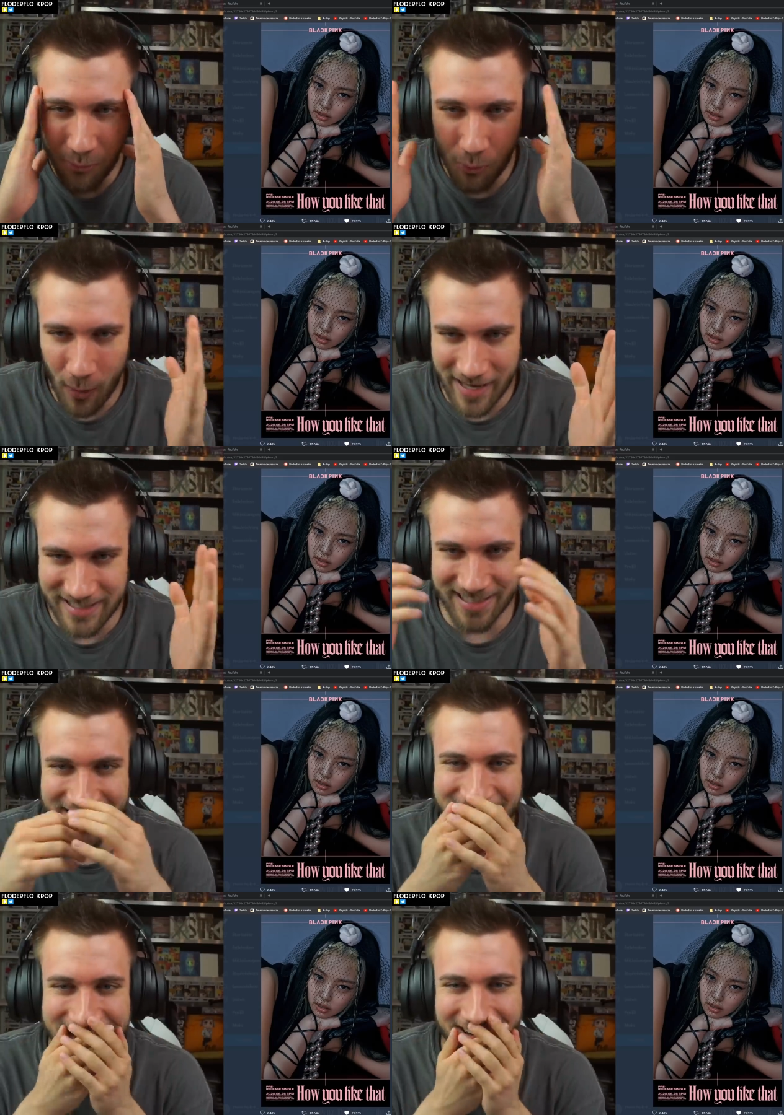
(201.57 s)
Speaker 1: Wait.
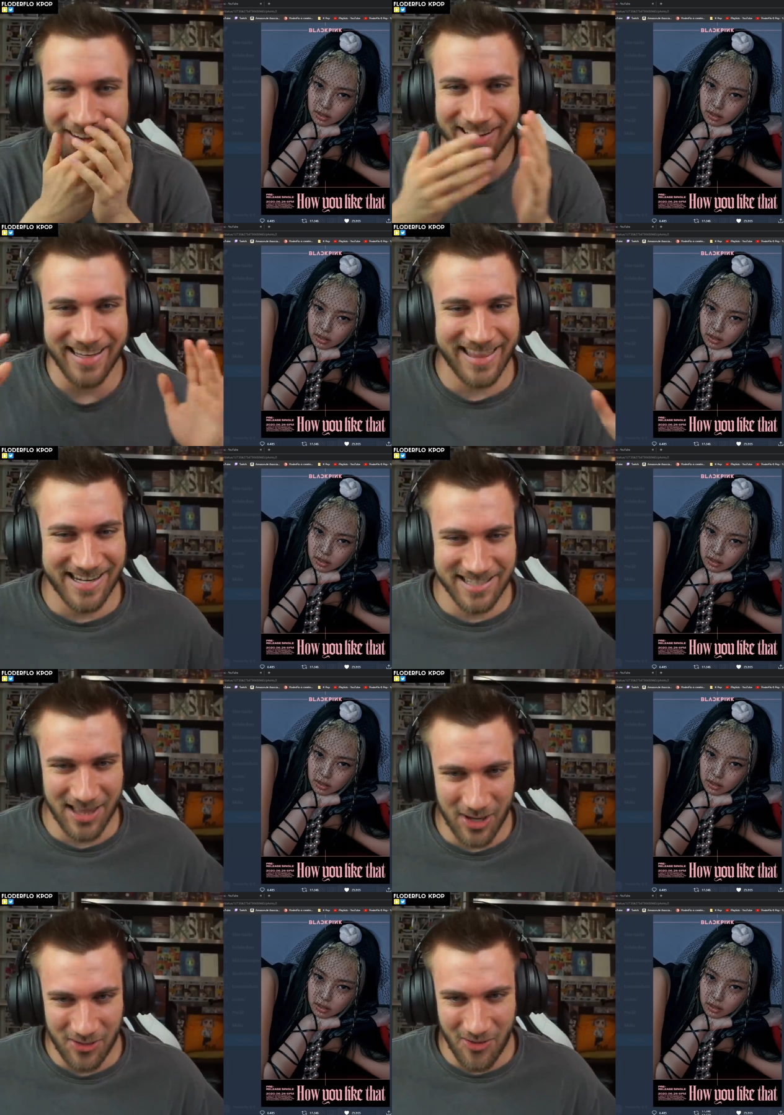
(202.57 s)
Okay, there's a
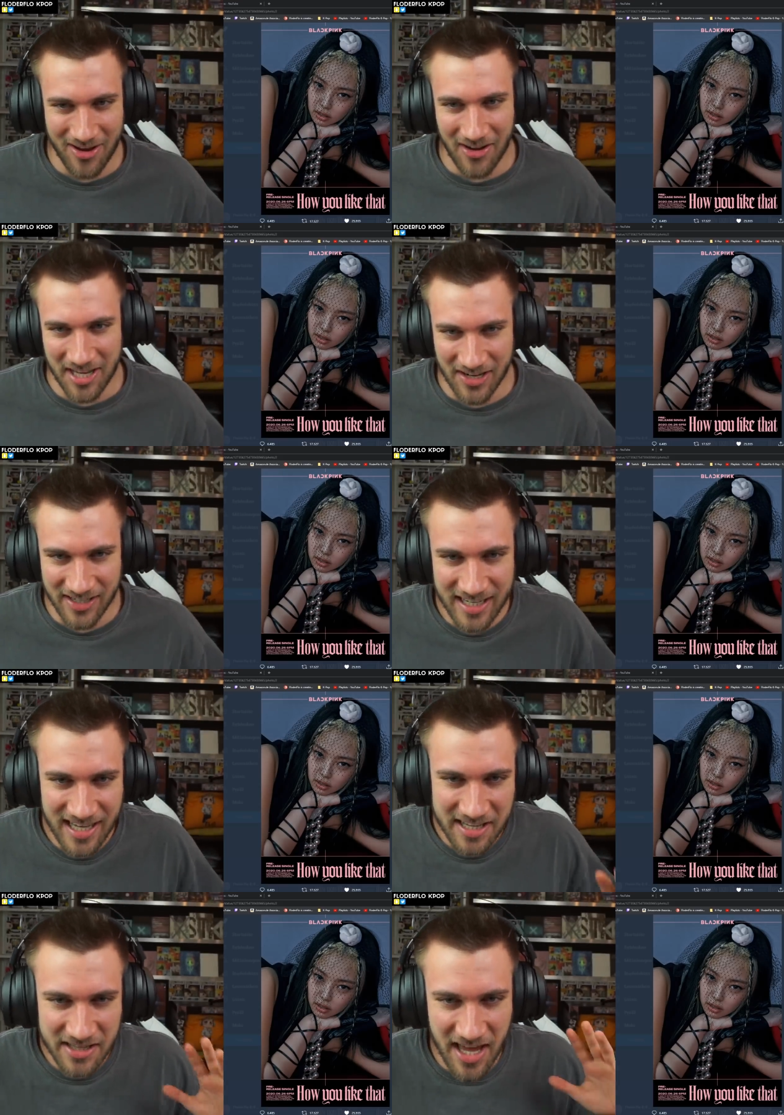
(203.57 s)
lot going on here.
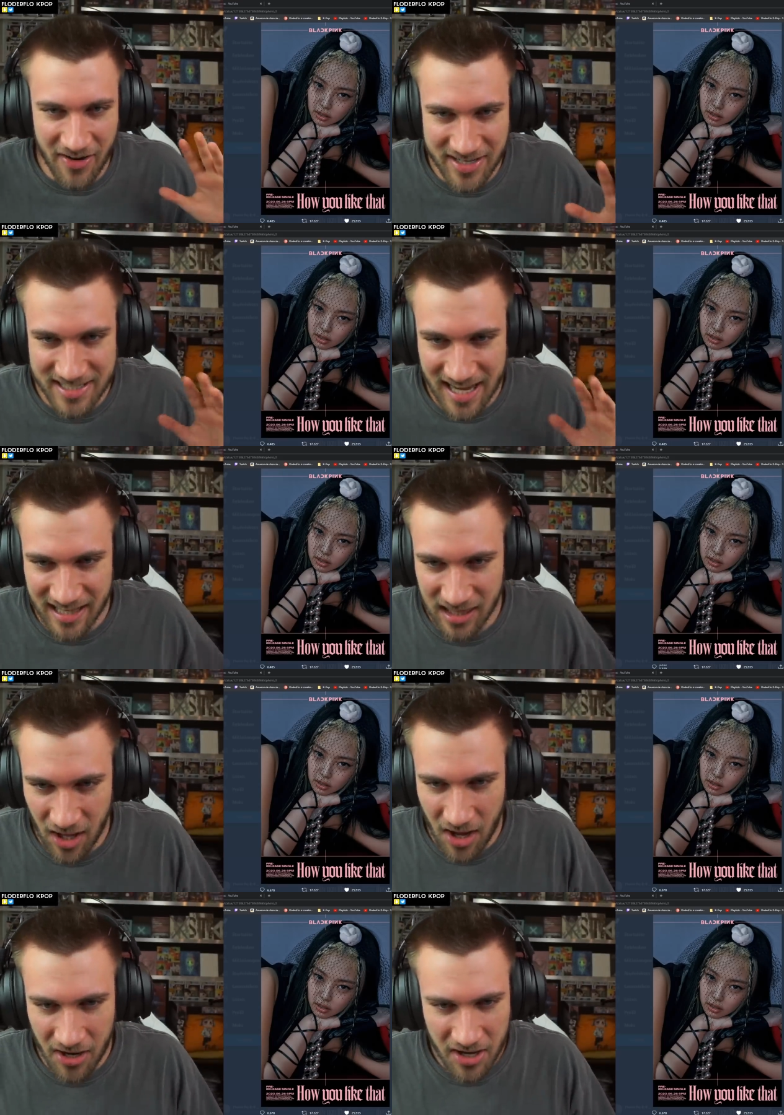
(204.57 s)
There is a
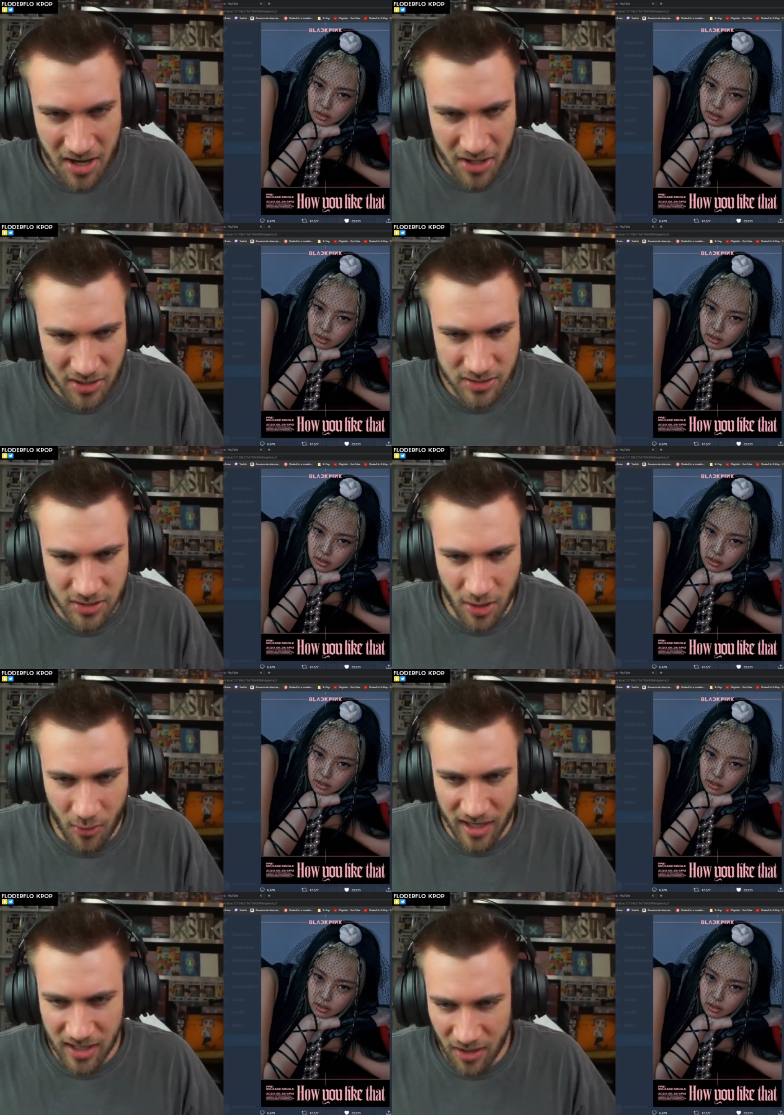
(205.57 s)
lot
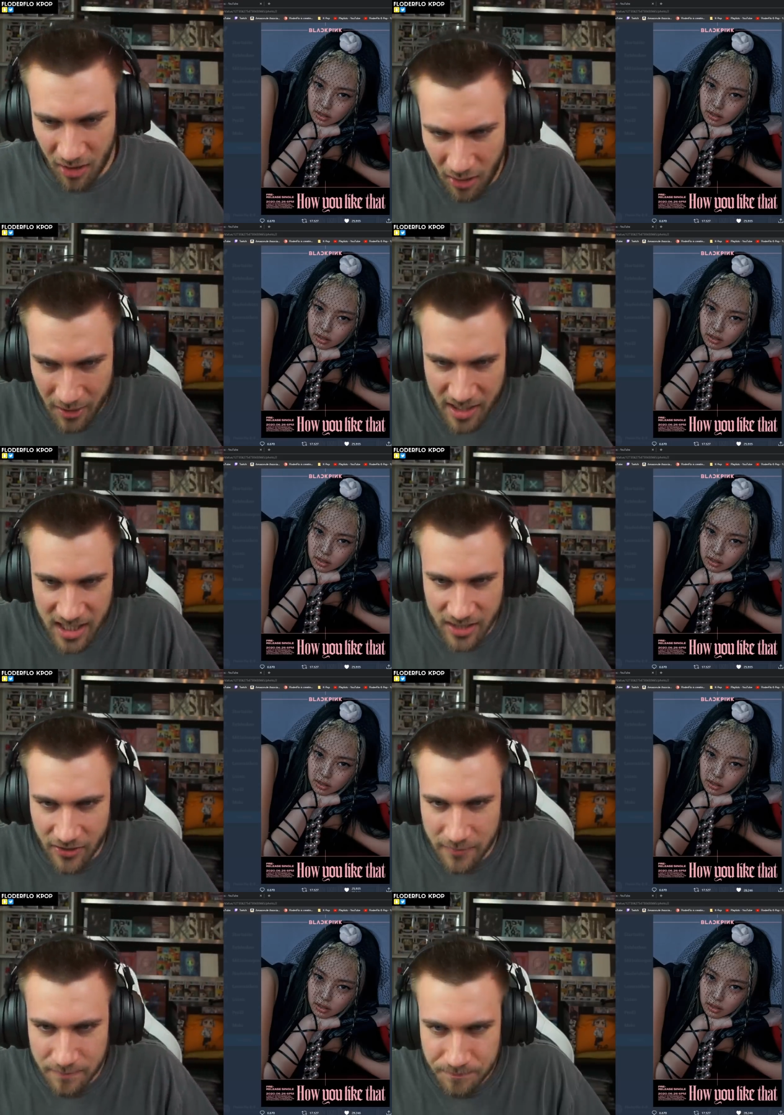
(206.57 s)
going on
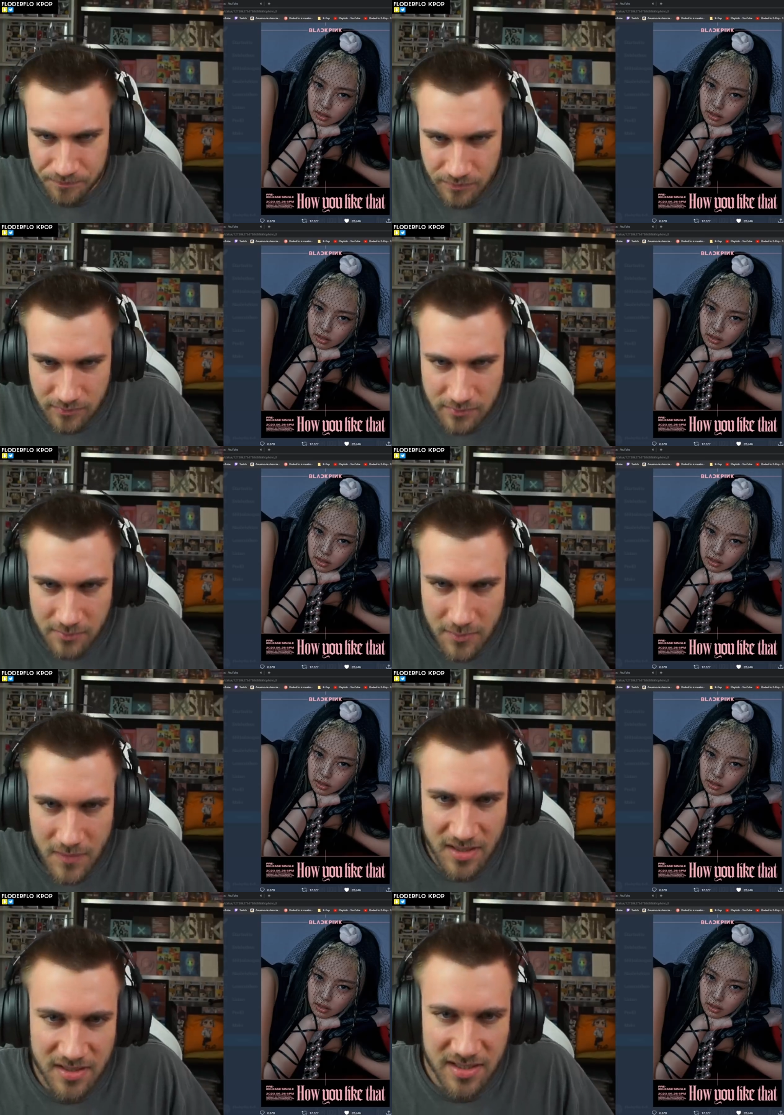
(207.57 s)
here.
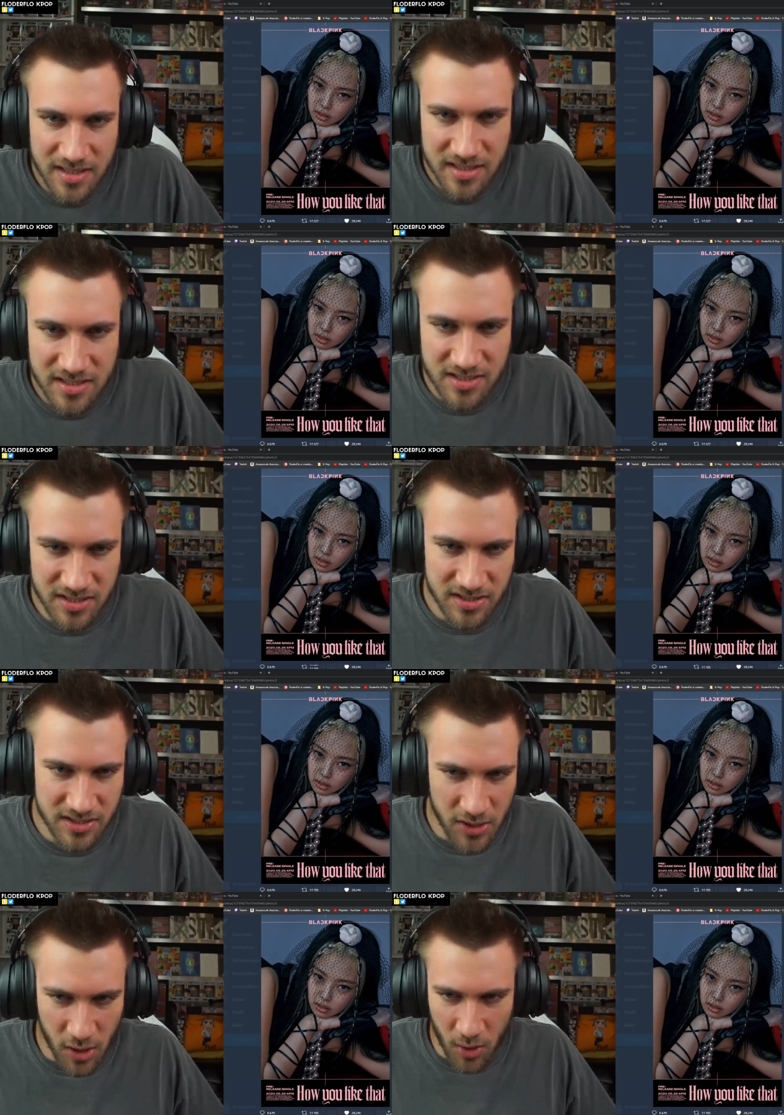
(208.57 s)

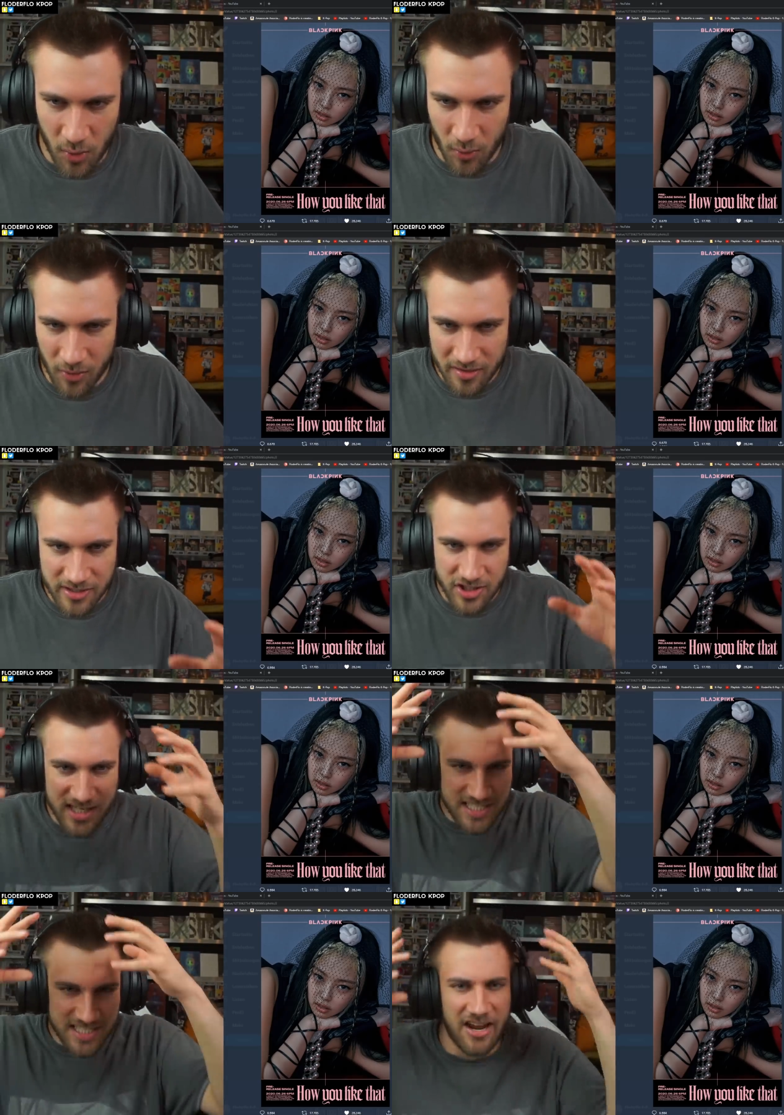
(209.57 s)
So she
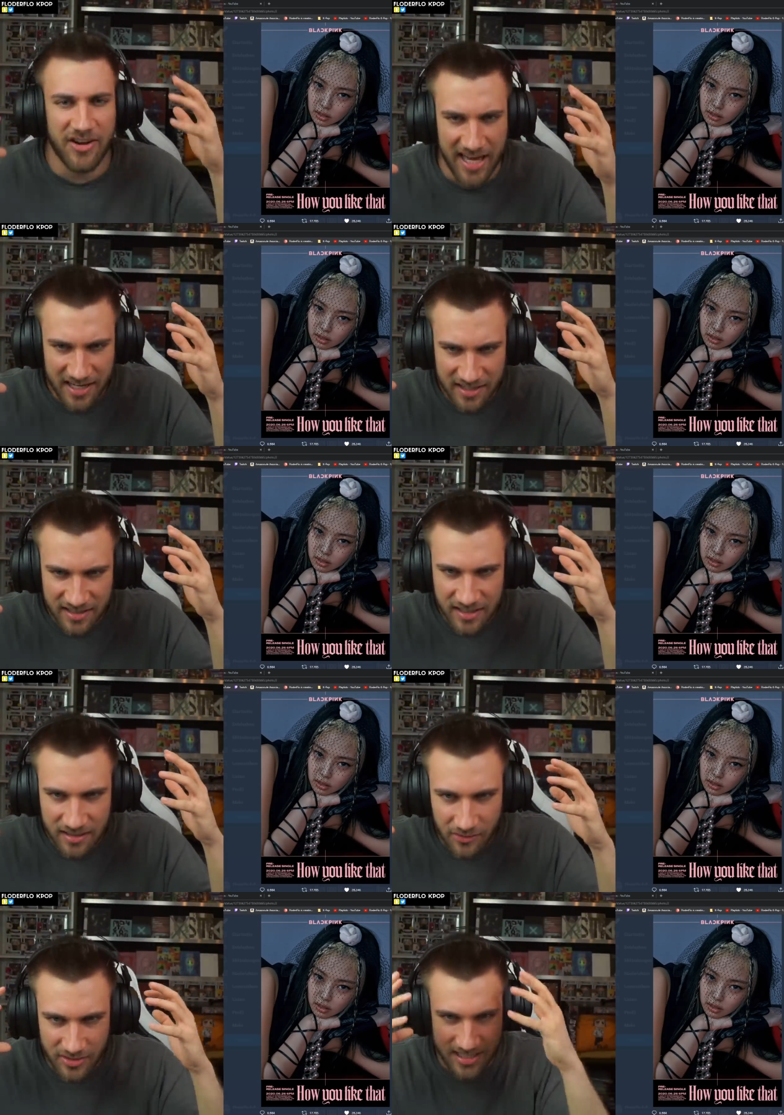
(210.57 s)
has a hairnet
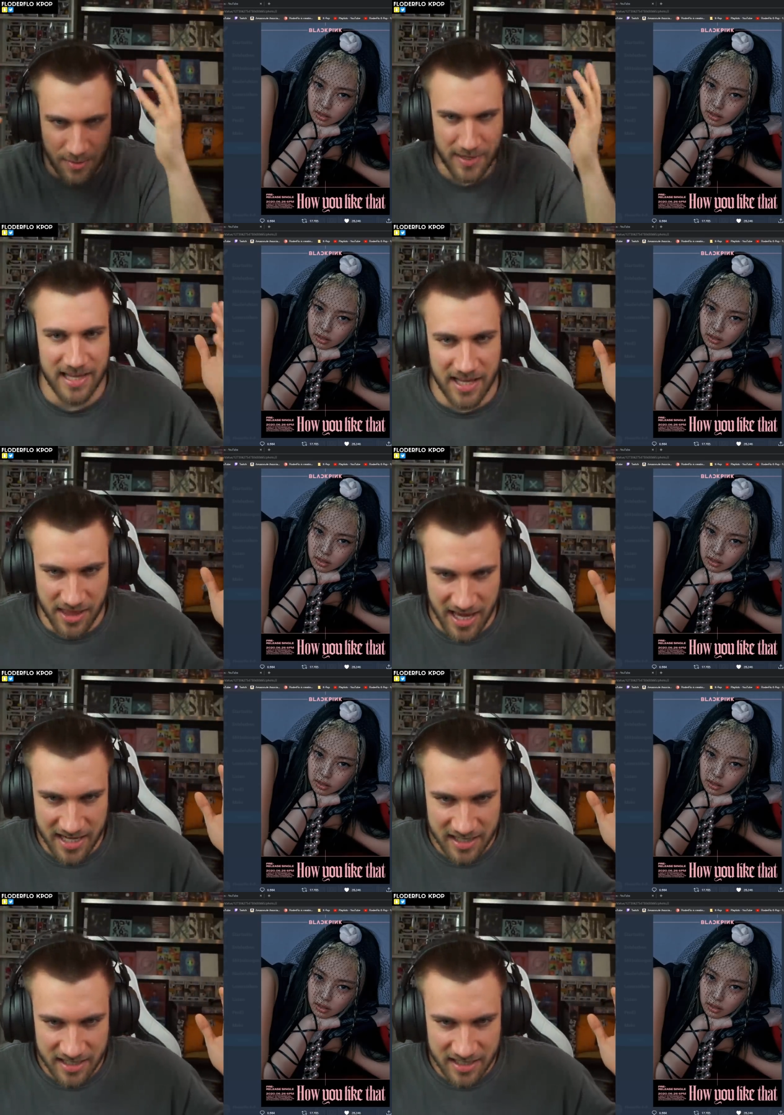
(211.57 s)
or something like that,